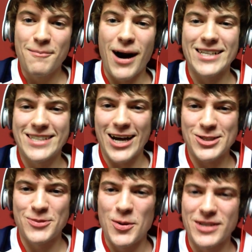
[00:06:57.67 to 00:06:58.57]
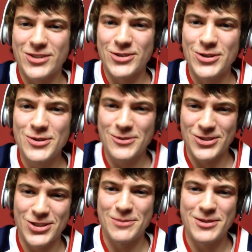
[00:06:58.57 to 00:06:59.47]
Montage Moment crew,
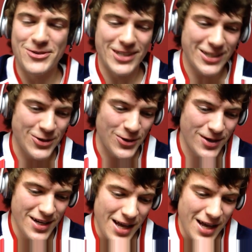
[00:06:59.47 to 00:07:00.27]
which should be really cool.